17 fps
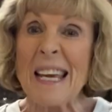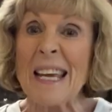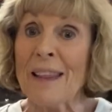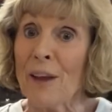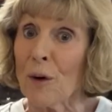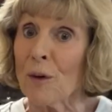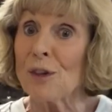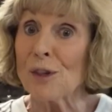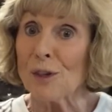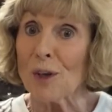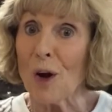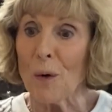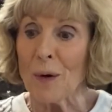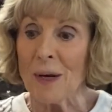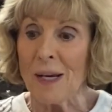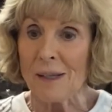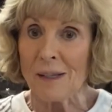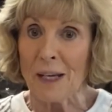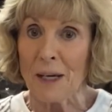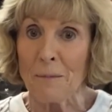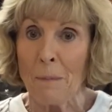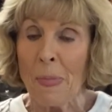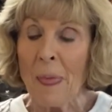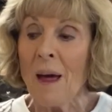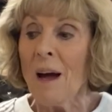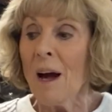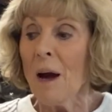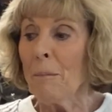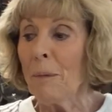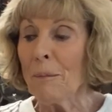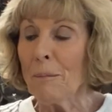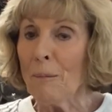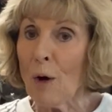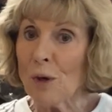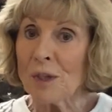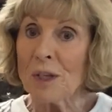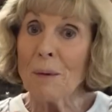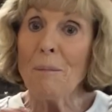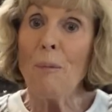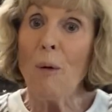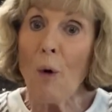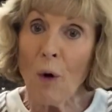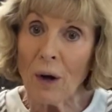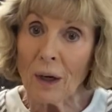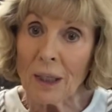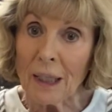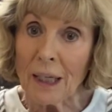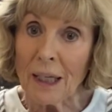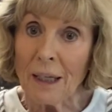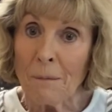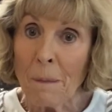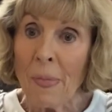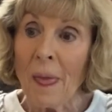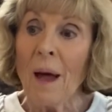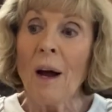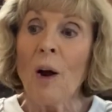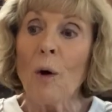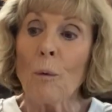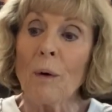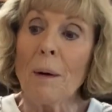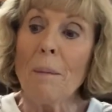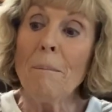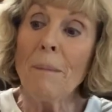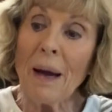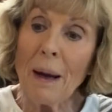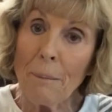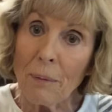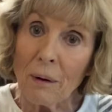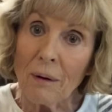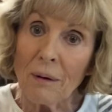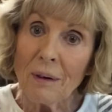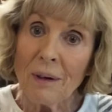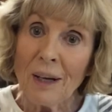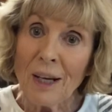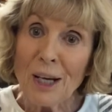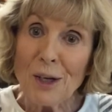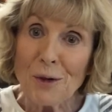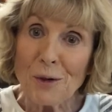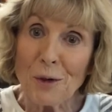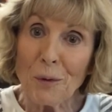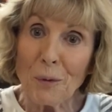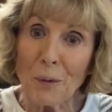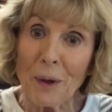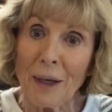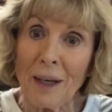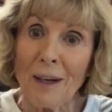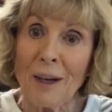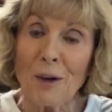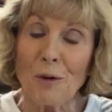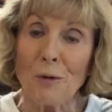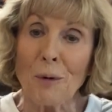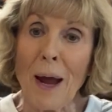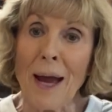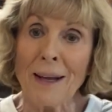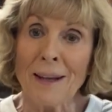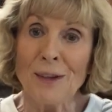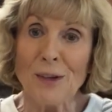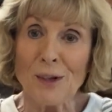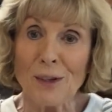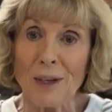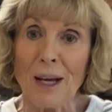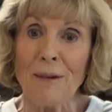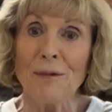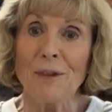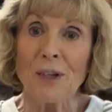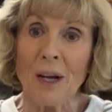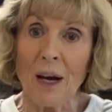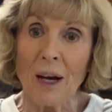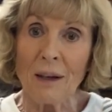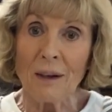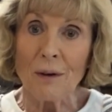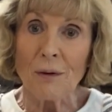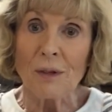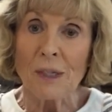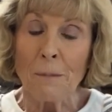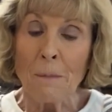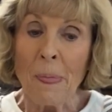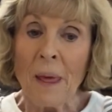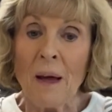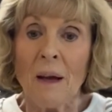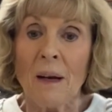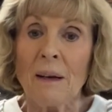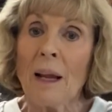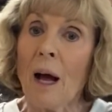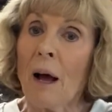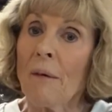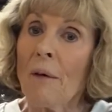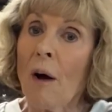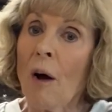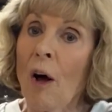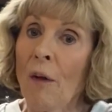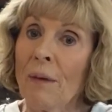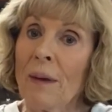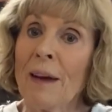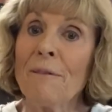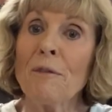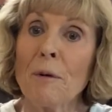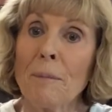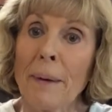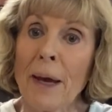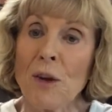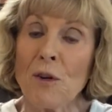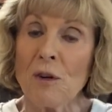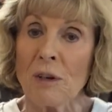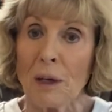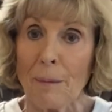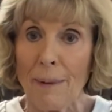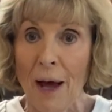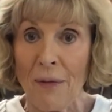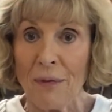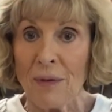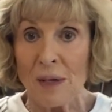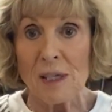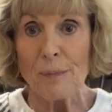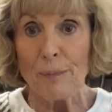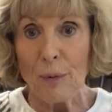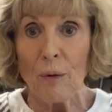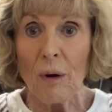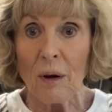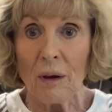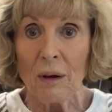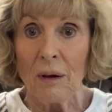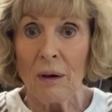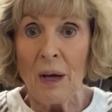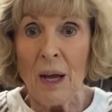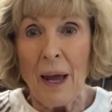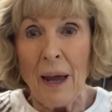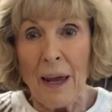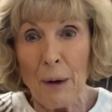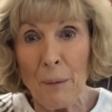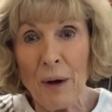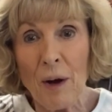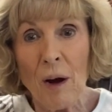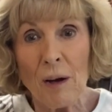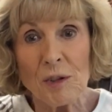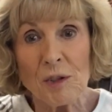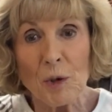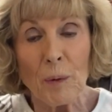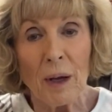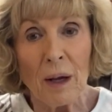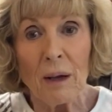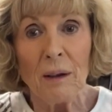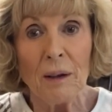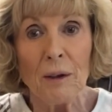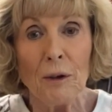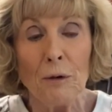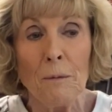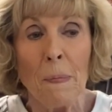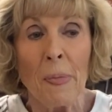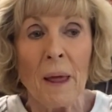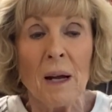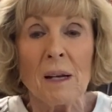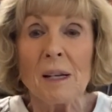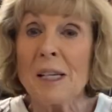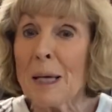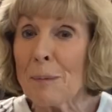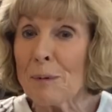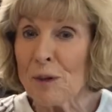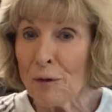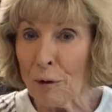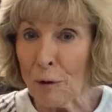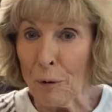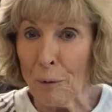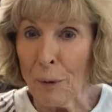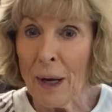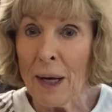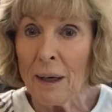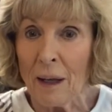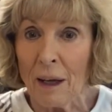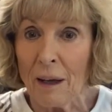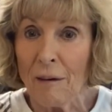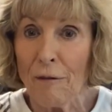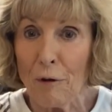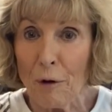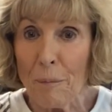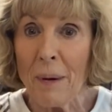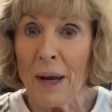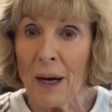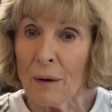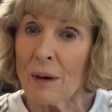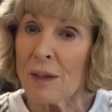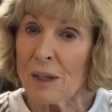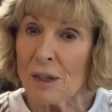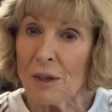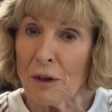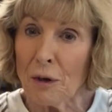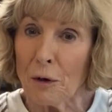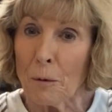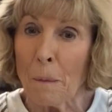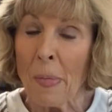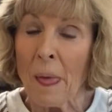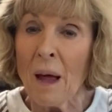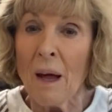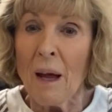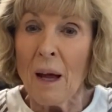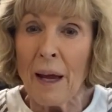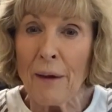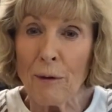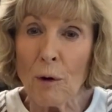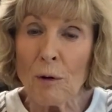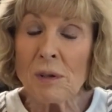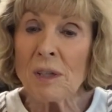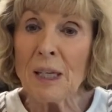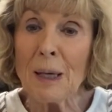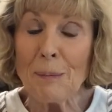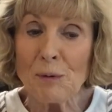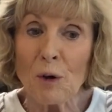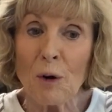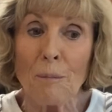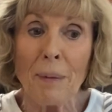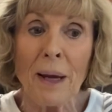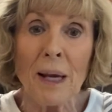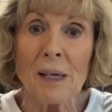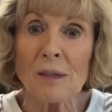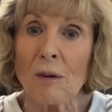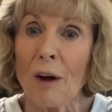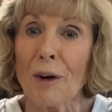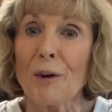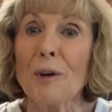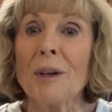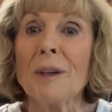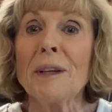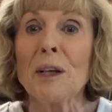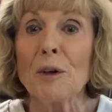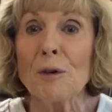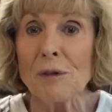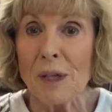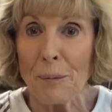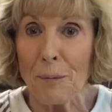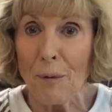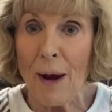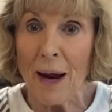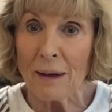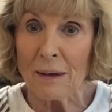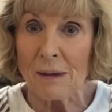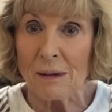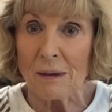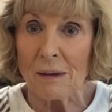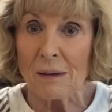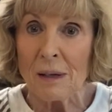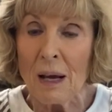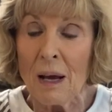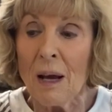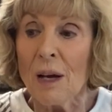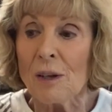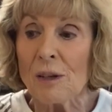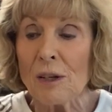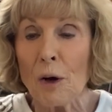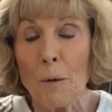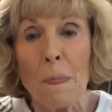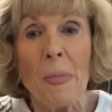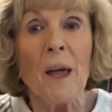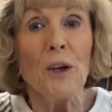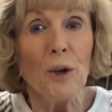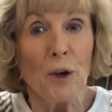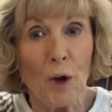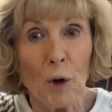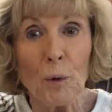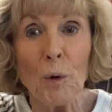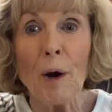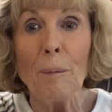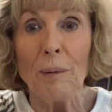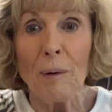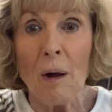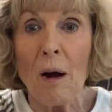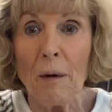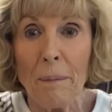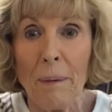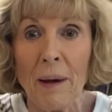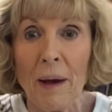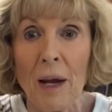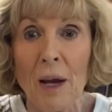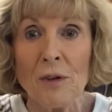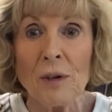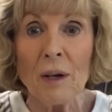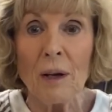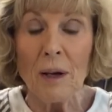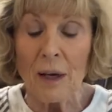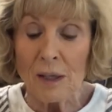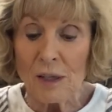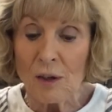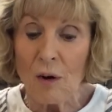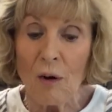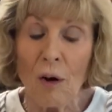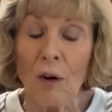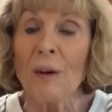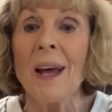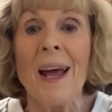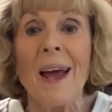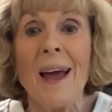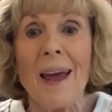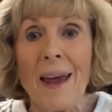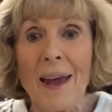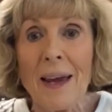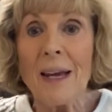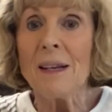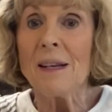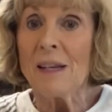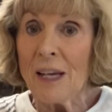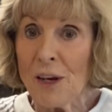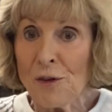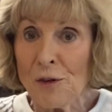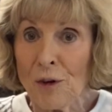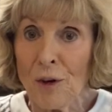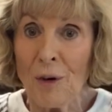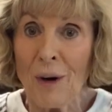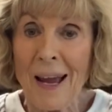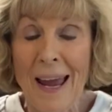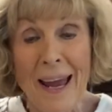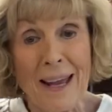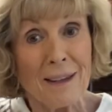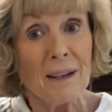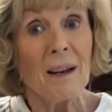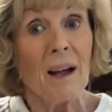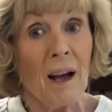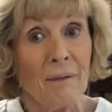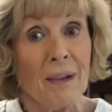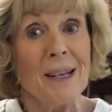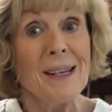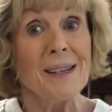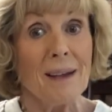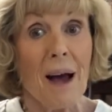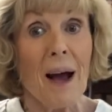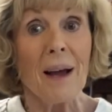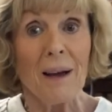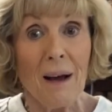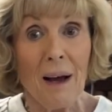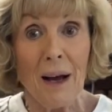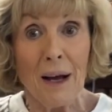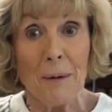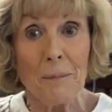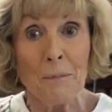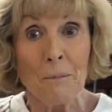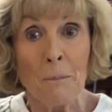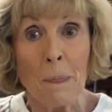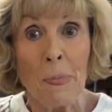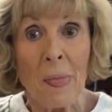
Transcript: They're so easy. But most importantly, remember to read Dragons Love Tacos. Now, all the information about this book, and we also include tips for reading for parents too, and those tips are based on good literacy practices. So you go to our blog page, it's called ateacherandanoven.com,